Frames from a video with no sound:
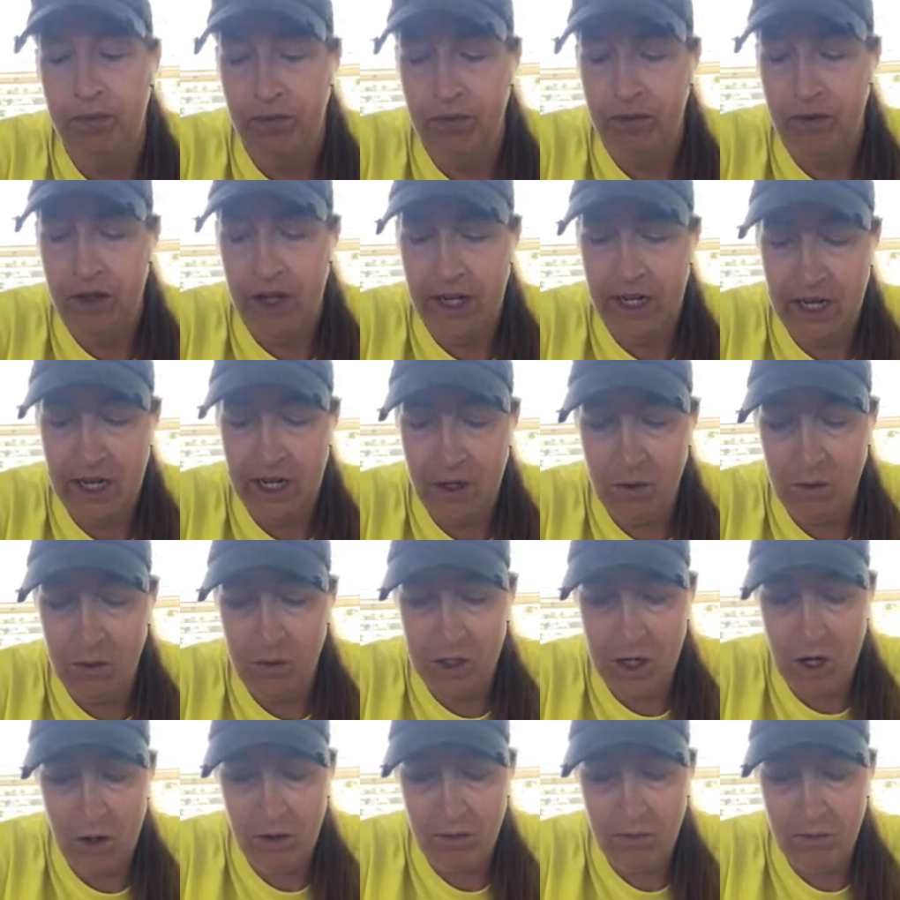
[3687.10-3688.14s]
Like I don't
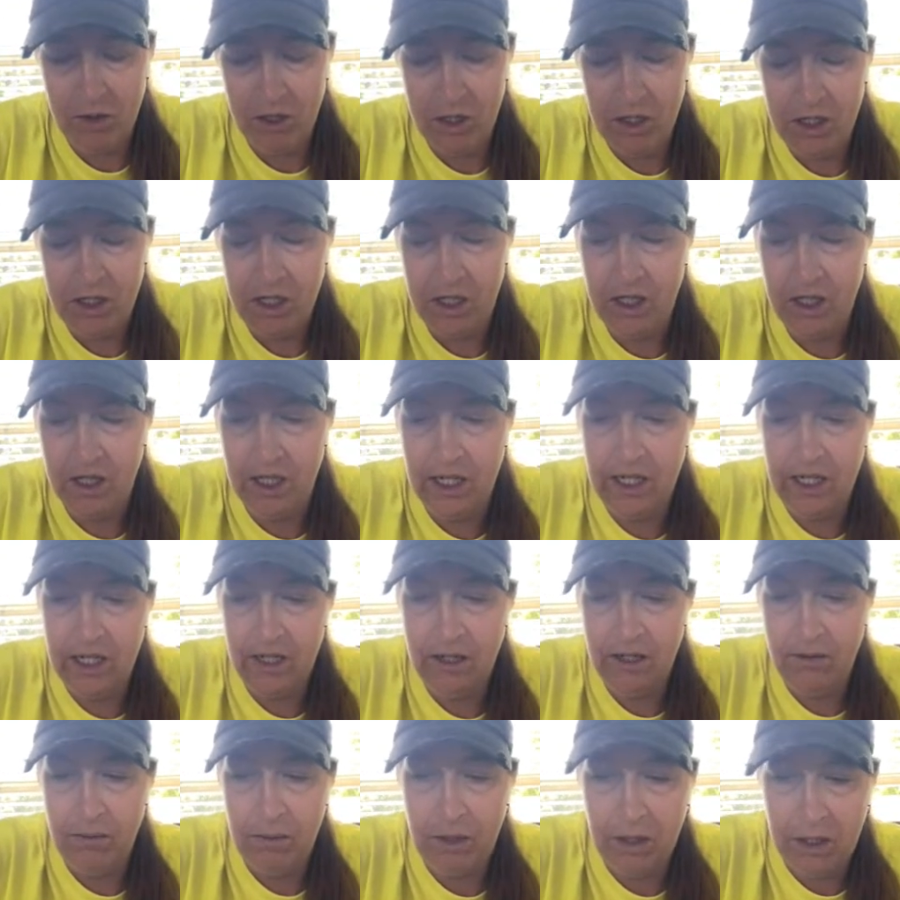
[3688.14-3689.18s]
talk much, and
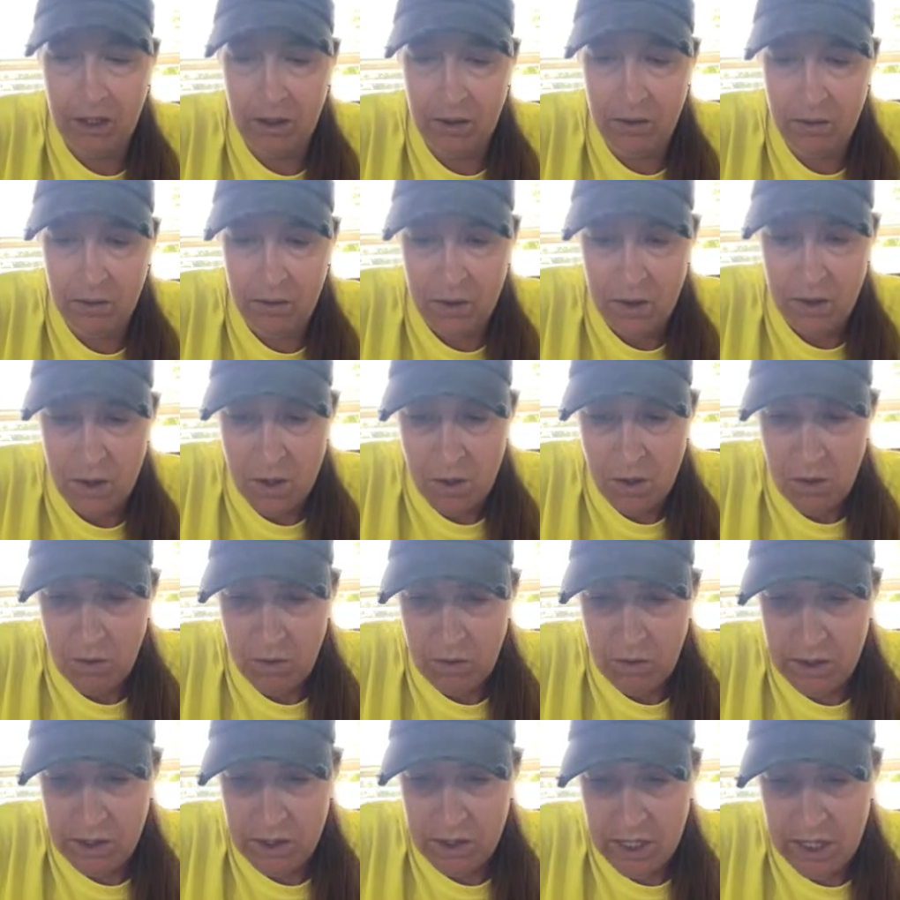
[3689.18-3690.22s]
then but
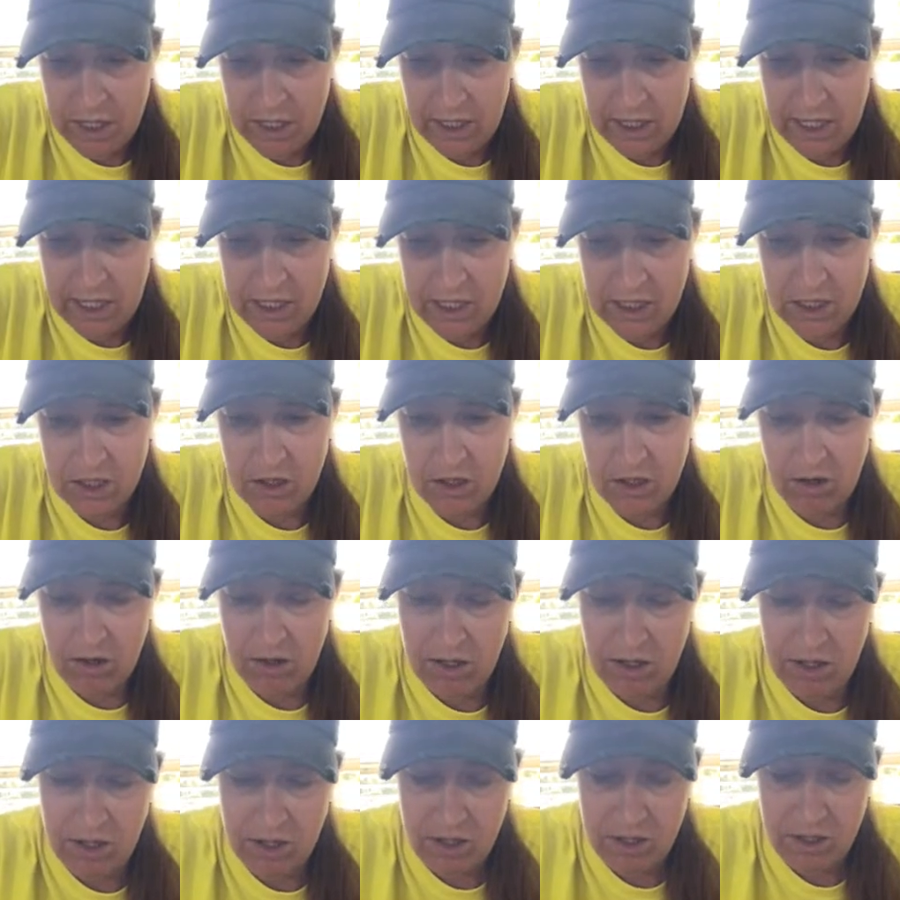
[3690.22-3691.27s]
once I get
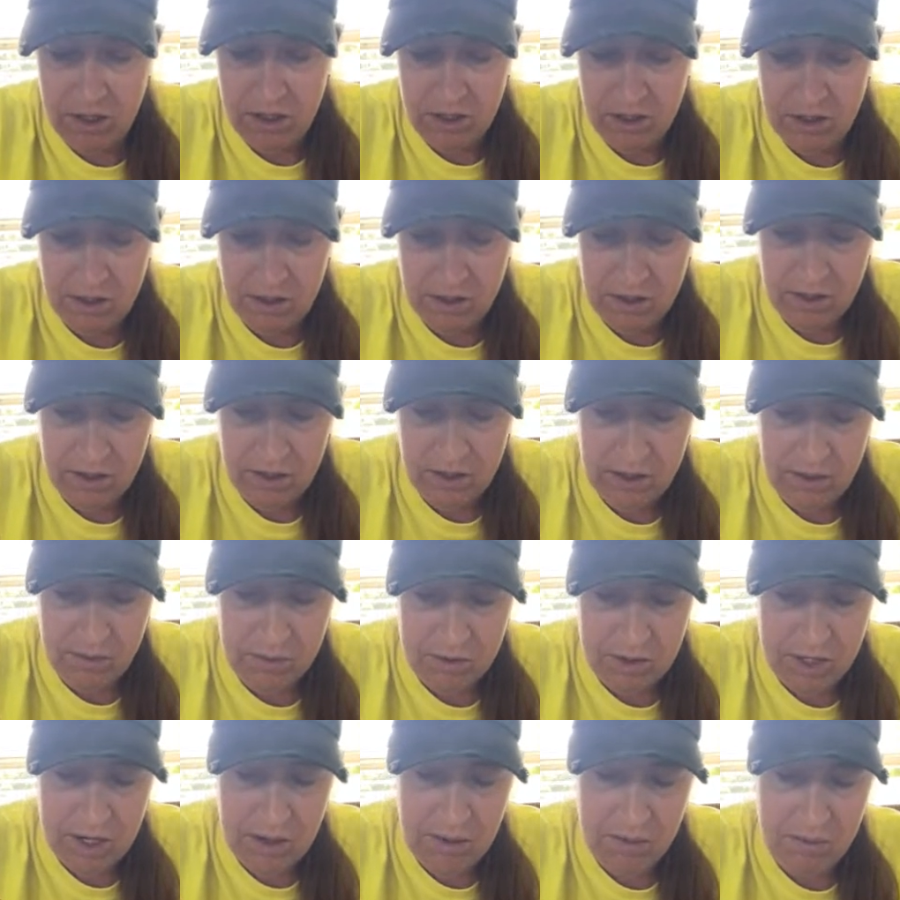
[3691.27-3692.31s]
started,
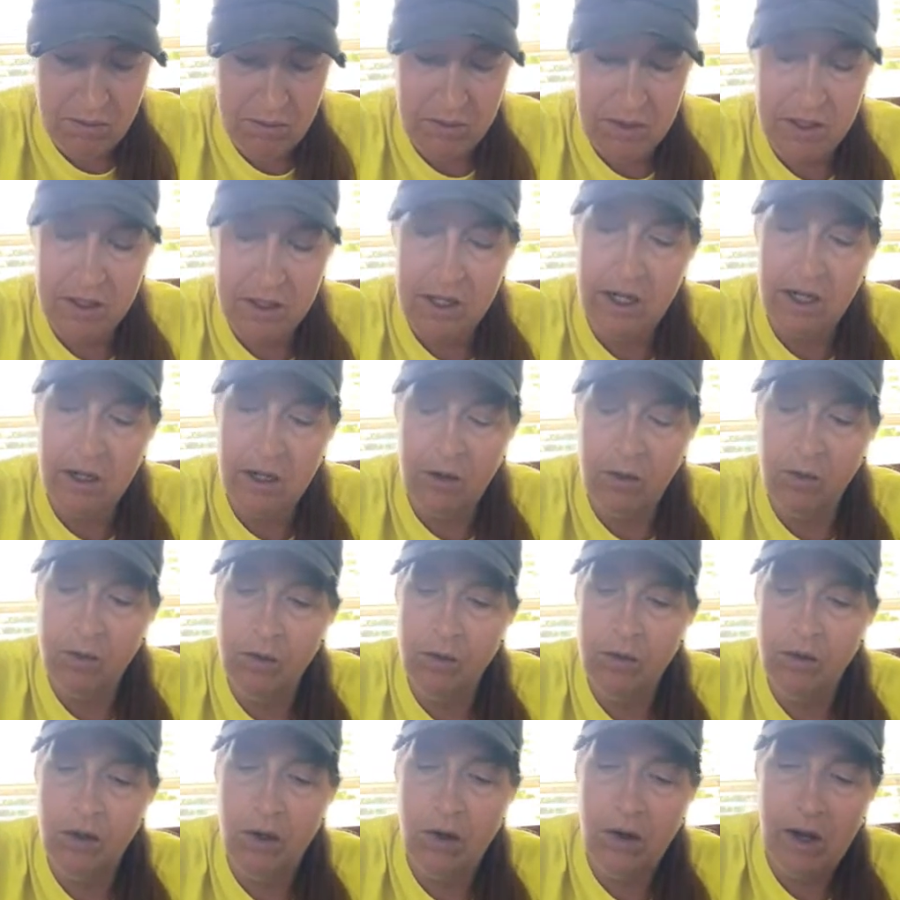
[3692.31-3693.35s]
sometimes I don't
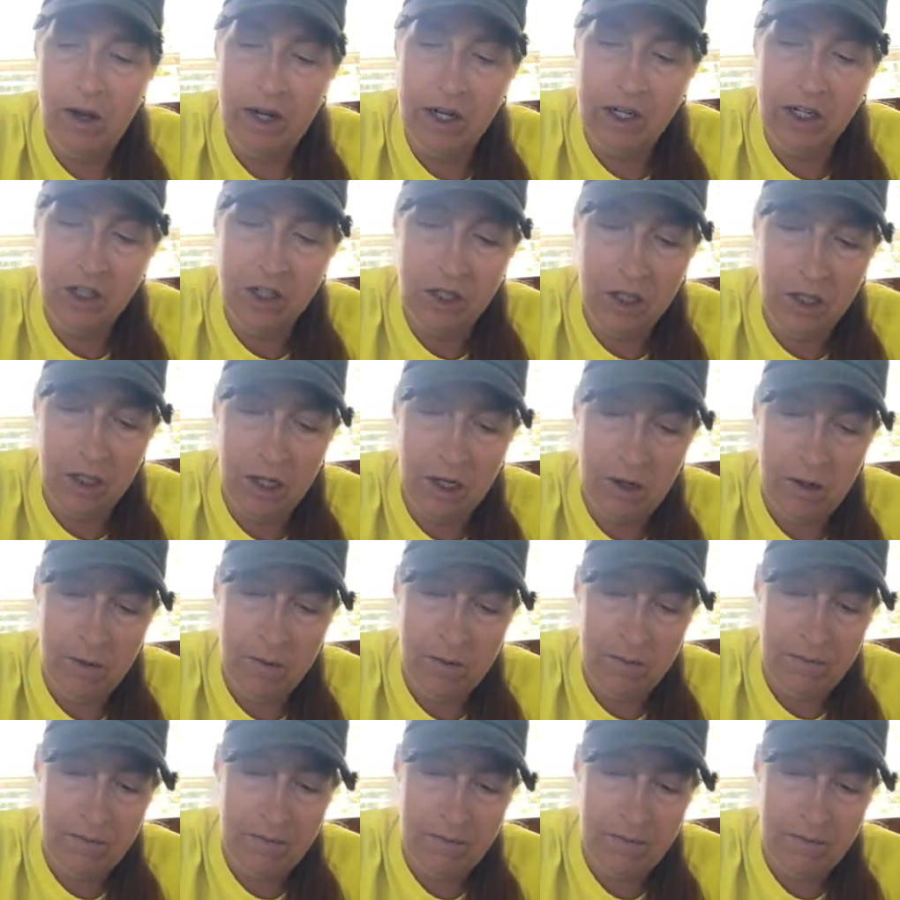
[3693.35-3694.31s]
know how to shut up.